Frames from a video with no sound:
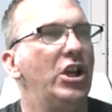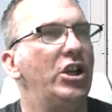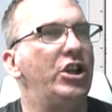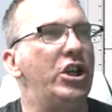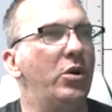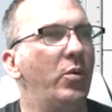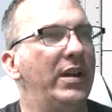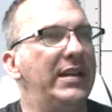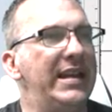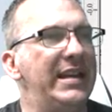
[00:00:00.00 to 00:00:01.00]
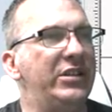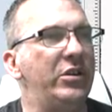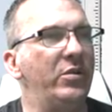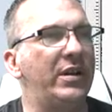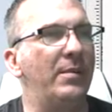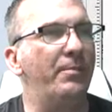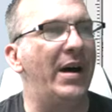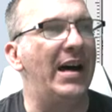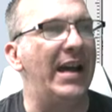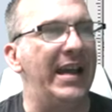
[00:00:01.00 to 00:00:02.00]
you would need to
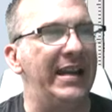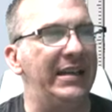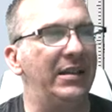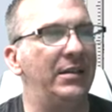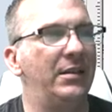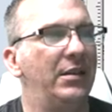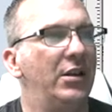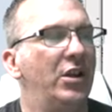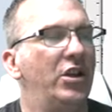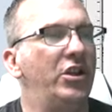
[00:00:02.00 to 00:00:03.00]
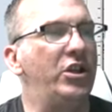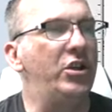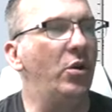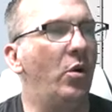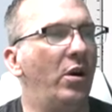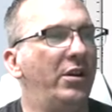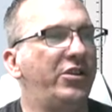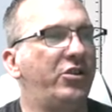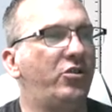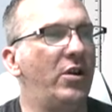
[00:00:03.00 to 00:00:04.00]
combine your
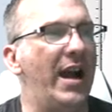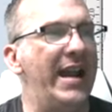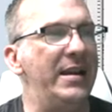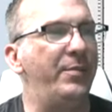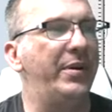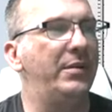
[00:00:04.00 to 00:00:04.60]
stripe